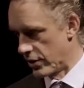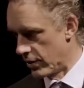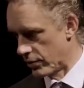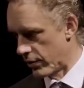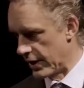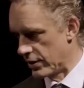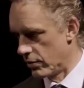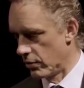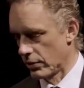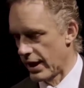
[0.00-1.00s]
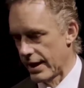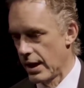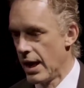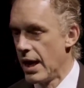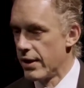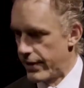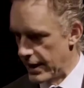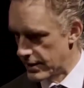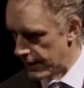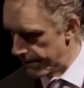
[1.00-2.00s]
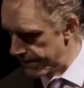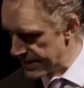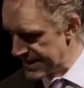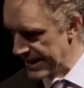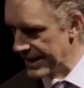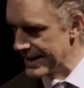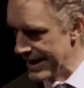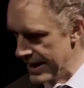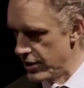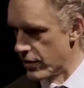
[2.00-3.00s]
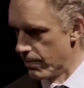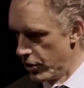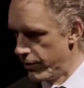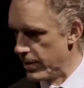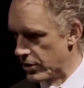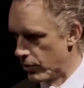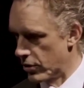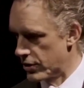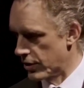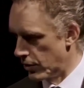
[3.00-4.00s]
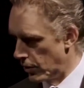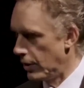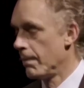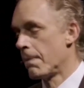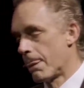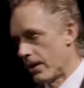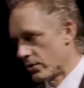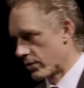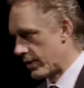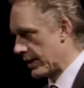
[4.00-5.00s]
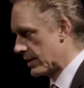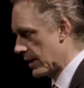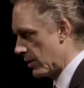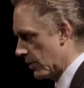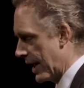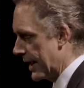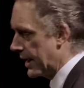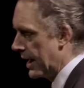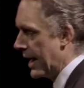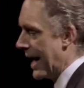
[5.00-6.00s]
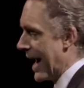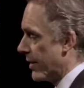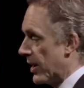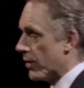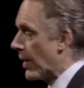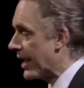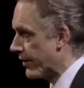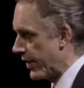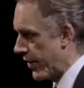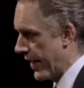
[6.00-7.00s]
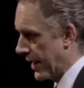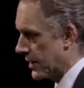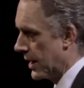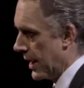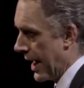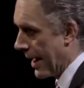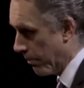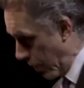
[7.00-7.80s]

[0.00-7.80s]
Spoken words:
those are things you don't like. Things that facilitate your movement towards the goal, those are things that you like. And irrelevant things. And